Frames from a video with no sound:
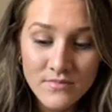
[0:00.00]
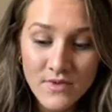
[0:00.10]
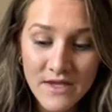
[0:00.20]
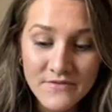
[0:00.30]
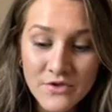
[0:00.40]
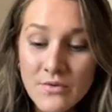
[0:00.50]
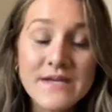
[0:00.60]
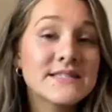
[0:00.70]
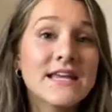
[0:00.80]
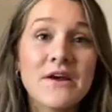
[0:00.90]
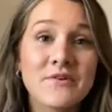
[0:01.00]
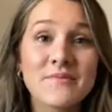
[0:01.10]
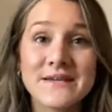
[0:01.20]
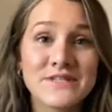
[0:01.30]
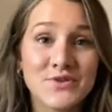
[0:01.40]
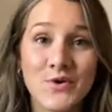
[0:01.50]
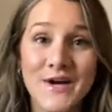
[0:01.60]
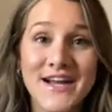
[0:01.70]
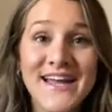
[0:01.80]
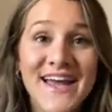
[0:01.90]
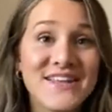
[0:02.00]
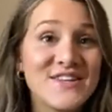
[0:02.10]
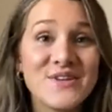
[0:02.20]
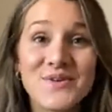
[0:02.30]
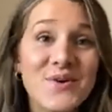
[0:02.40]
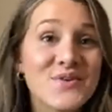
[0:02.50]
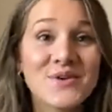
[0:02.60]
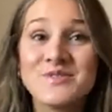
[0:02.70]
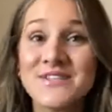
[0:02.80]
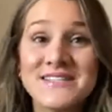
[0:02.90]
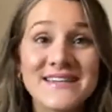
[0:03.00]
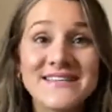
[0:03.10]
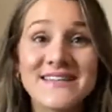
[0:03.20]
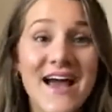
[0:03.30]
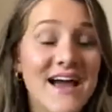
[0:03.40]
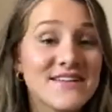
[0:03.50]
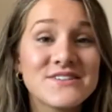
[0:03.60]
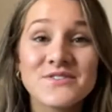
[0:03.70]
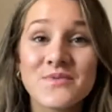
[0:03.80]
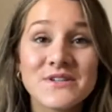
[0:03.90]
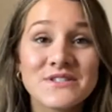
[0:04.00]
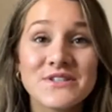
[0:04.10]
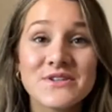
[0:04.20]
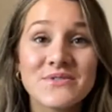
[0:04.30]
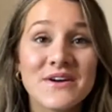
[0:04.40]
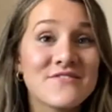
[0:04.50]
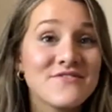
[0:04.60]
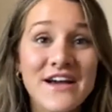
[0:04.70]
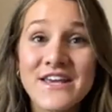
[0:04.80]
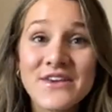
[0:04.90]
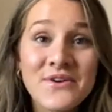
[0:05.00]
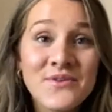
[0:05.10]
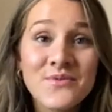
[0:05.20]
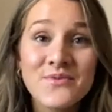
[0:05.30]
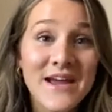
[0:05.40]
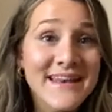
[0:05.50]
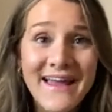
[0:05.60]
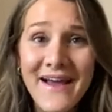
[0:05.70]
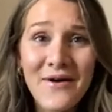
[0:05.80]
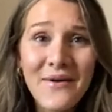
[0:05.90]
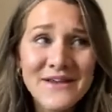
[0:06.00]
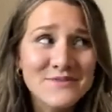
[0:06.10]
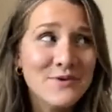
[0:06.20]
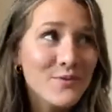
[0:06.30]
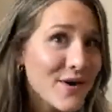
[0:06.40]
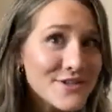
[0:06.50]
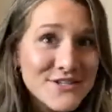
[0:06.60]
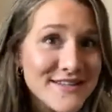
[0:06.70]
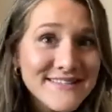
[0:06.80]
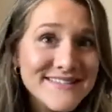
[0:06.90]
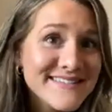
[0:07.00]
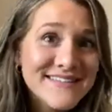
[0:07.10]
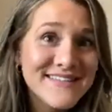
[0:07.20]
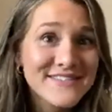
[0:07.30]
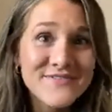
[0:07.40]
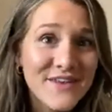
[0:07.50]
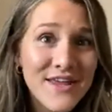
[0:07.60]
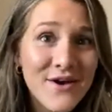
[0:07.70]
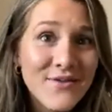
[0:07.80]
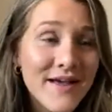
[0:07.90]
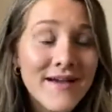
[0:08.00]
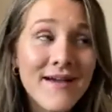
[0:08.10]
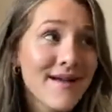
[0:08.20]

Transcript: If you resonate with my story and you don't know Jesus, I just want to invite you right now as we're watching this video, like